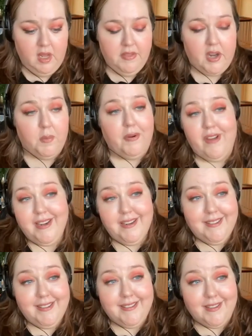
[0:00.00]
that are
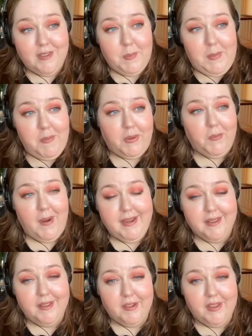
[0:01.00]
provided to cis people
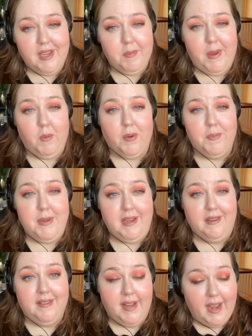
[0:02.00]
regularly, but were
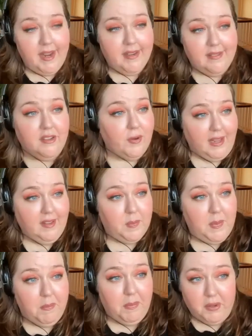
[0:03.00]
being denied to trans
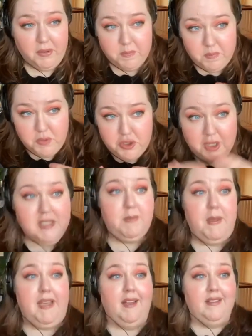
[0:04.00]
people just
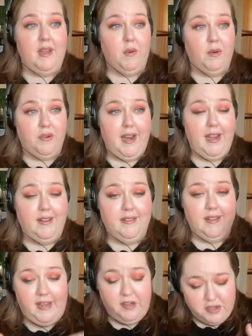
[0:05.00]
because they were
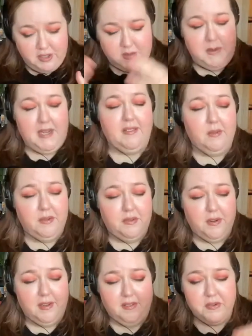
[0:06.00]
trans and just because it was
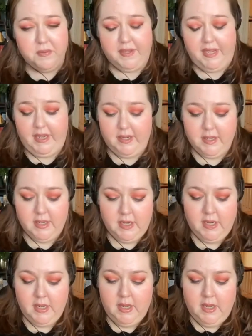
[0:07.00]
transition-related.
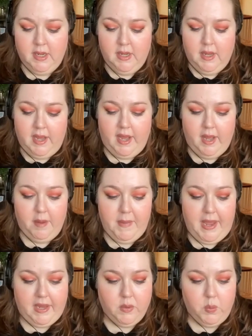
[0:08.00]

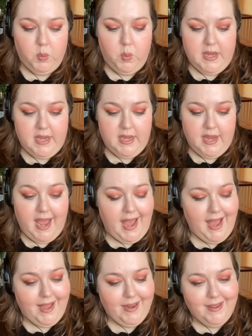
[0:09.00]
And we
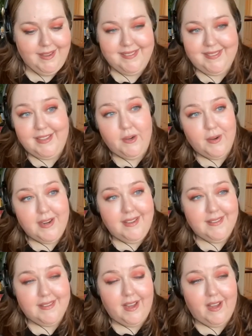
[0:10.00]
had a
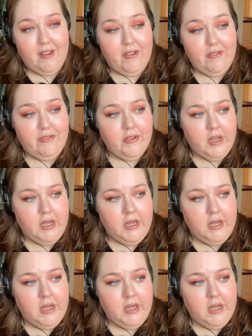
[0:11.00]
series of